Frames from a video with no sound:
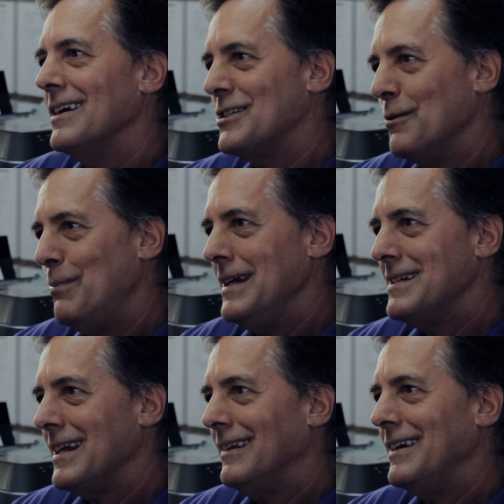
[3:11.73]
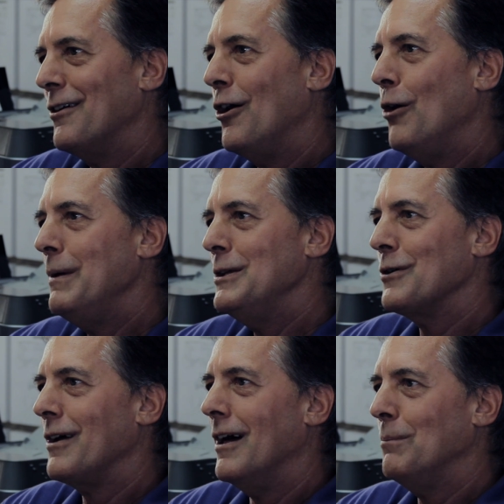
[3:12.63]
So basically, you're hoping
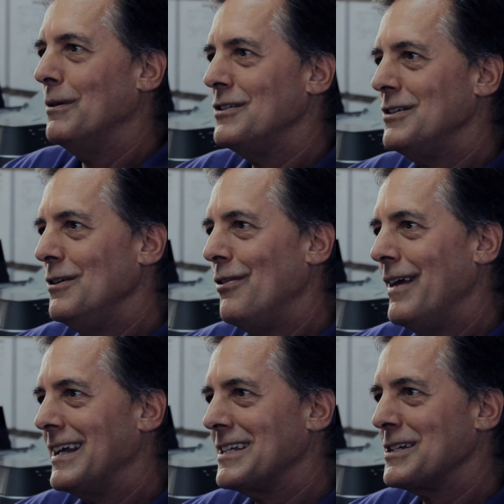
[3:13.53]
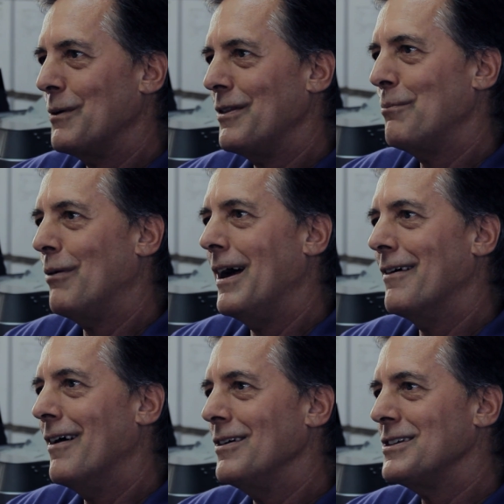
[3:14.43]
to accomplish 2 things with a
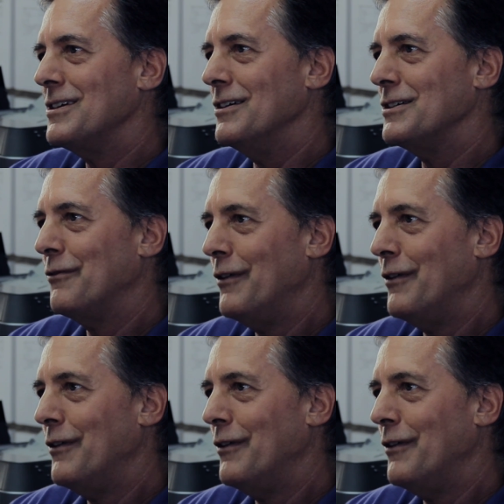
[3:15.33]
prior art search.